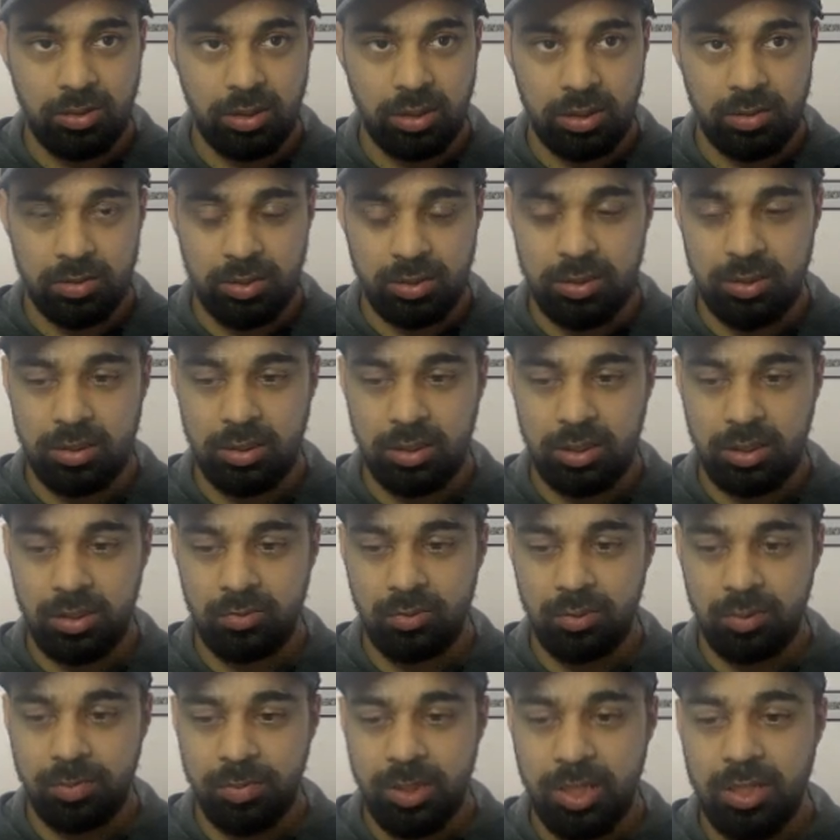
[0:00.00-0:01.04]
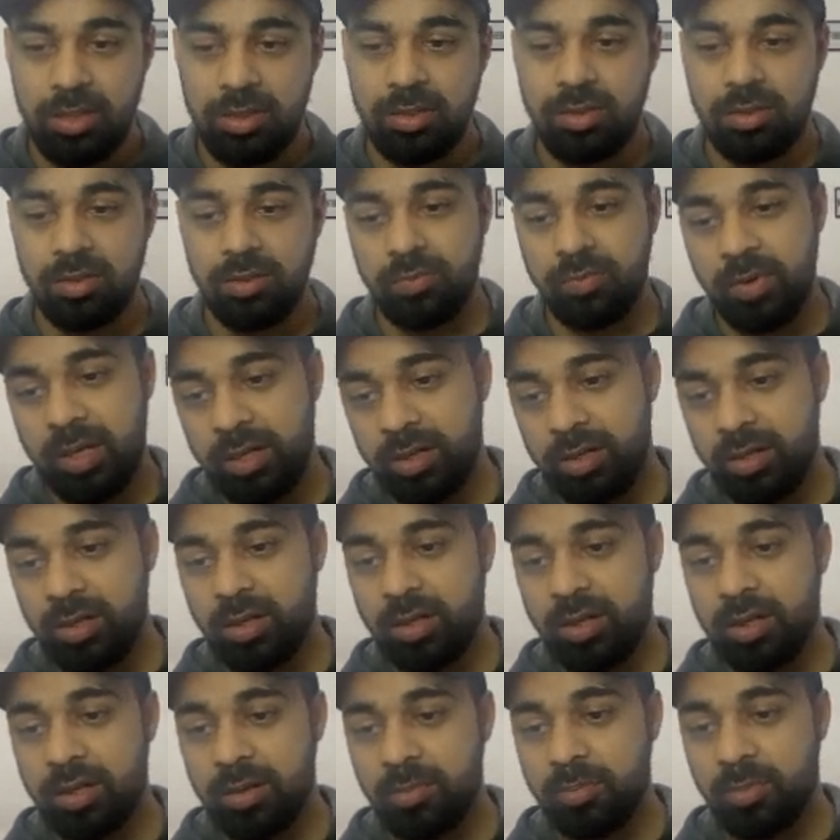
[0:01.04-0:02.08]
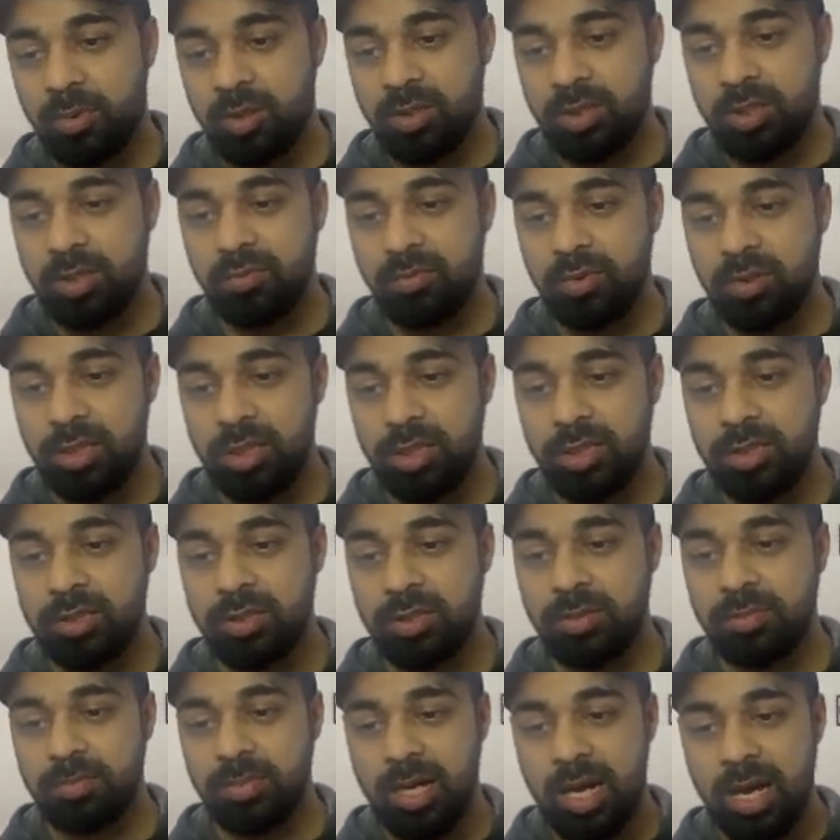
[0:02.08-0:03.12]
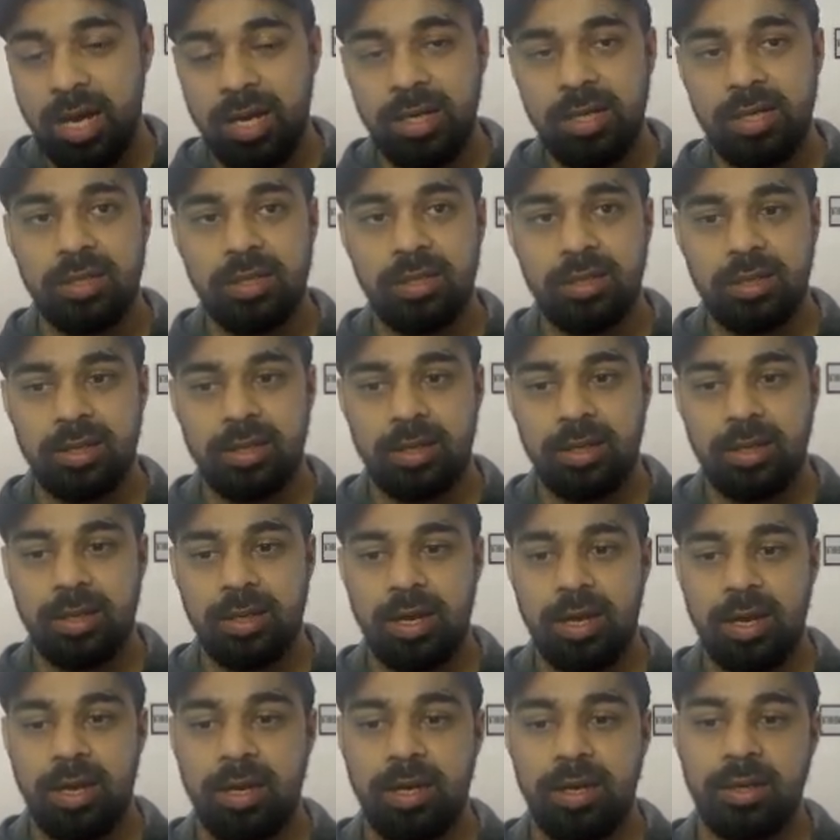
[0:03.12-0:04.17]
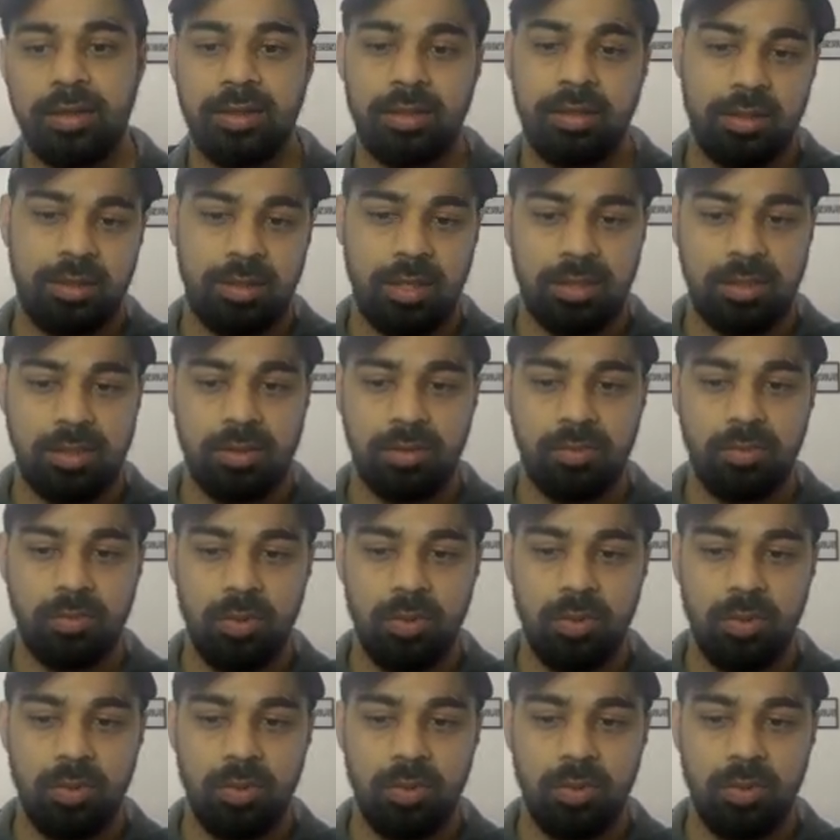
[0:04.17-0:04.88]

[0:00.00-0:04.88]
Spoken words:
the circuit would be. So when a positive voltage is applied, and that's how it